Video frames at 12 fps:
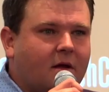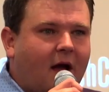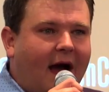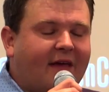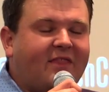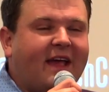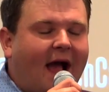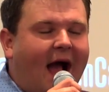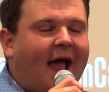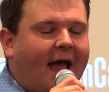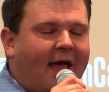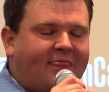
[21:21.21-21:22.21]
I think
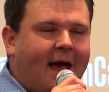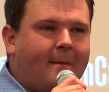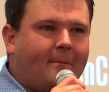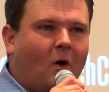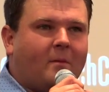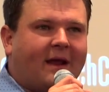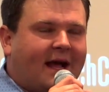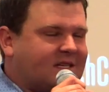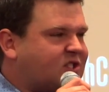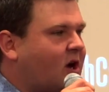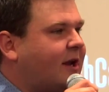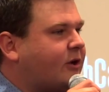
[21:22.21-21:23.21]
I, at that moment I
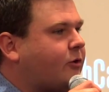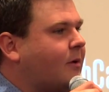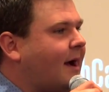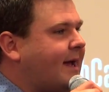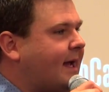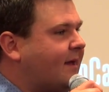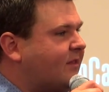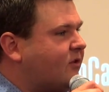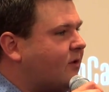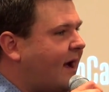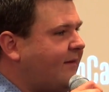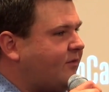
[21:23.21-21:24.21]
started crying in the
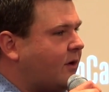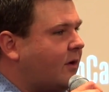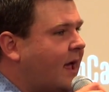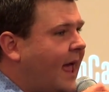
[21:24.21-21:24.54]
drive-thru.